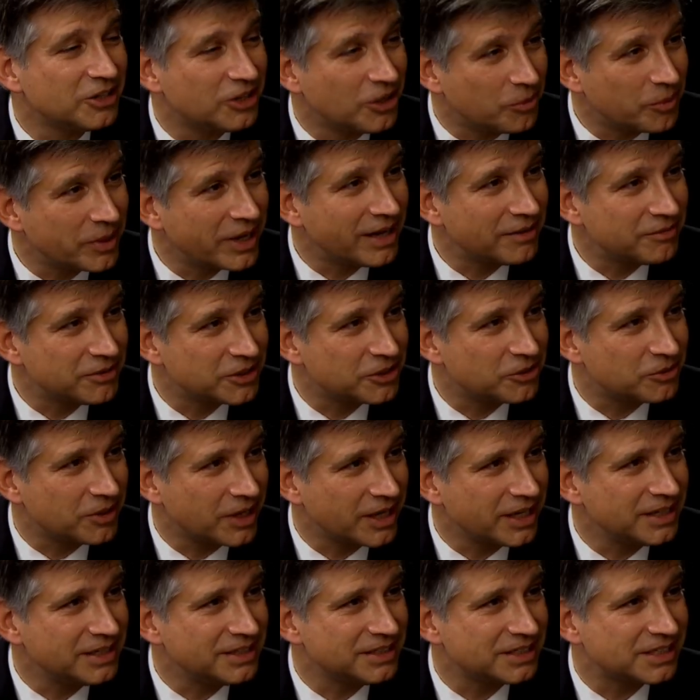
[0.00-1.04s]
Don't we have a
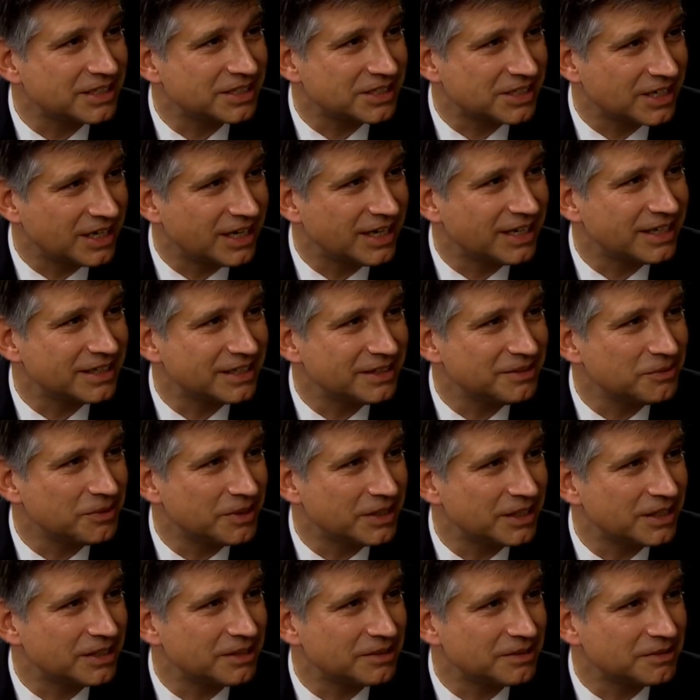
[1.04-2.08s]
great society
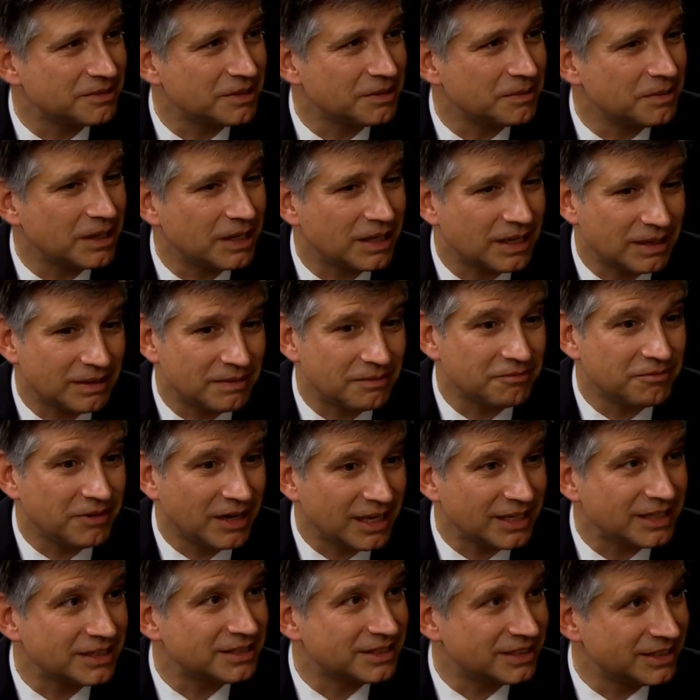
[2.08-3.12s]
where
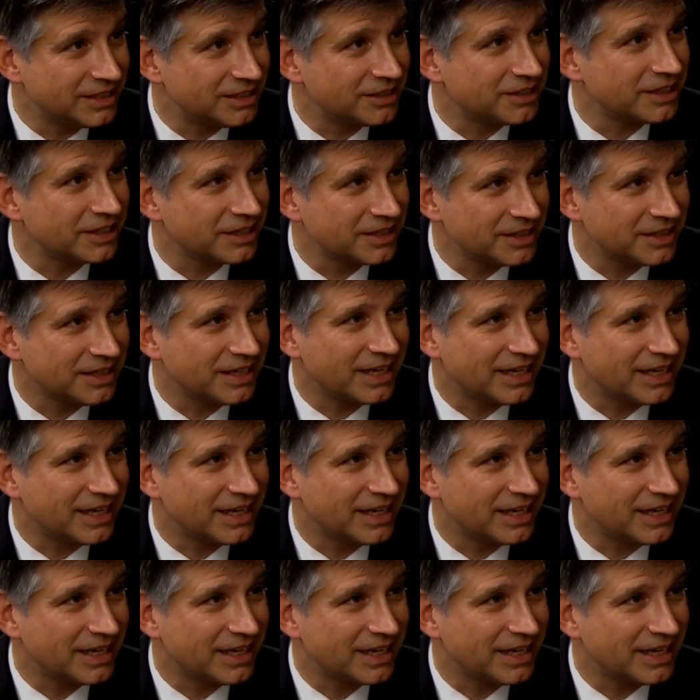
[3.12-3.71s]
volunteering